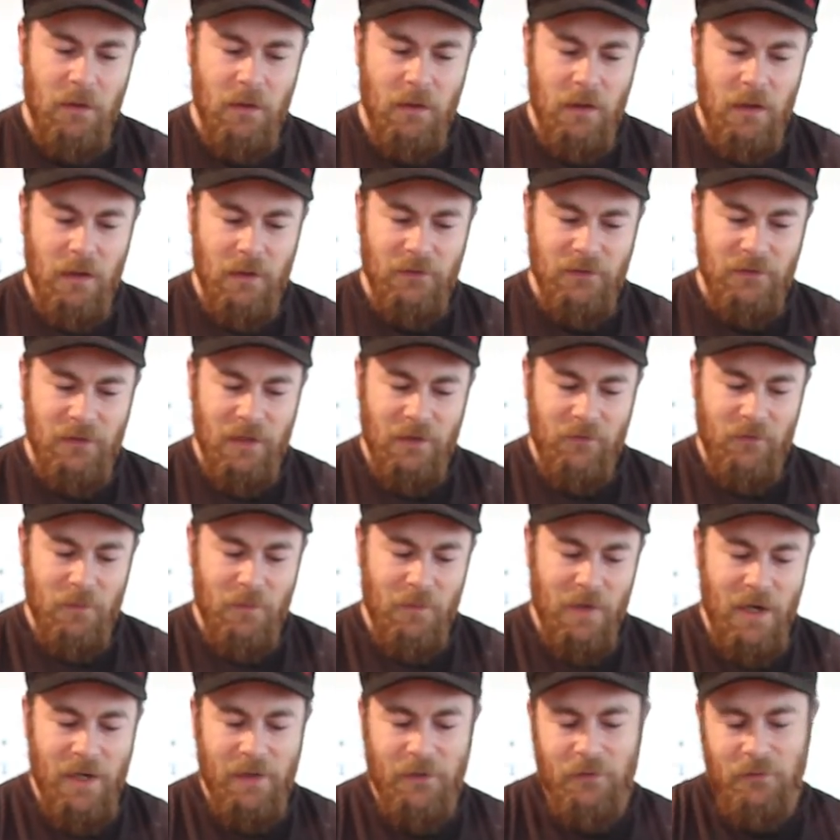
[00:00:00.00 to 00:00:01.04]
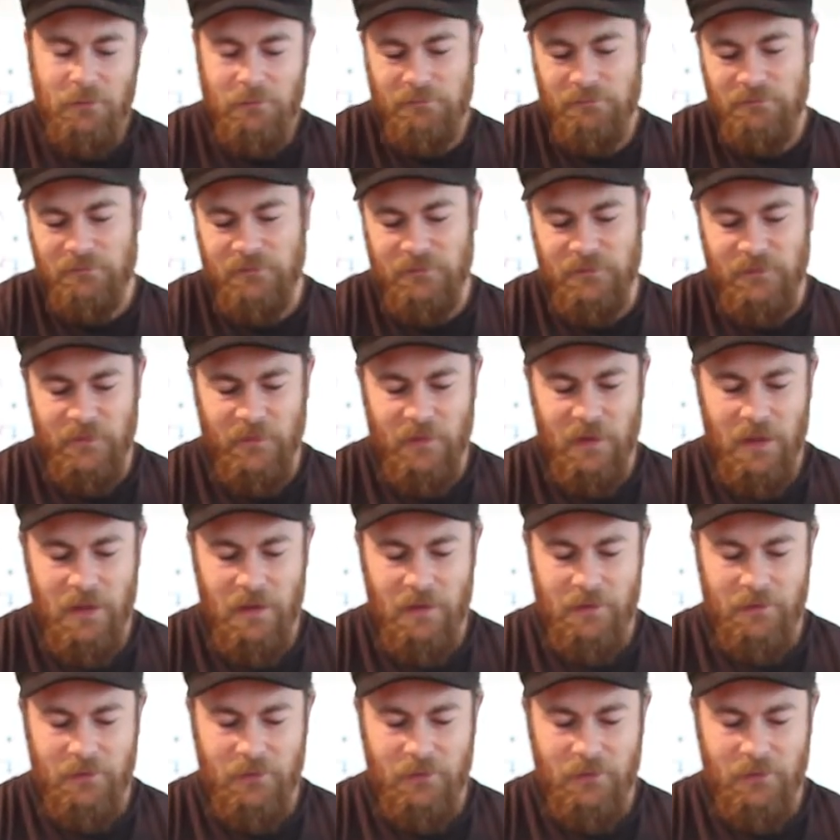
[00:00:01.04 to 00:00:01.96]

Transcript: Uh, it's kind of a minor flaw.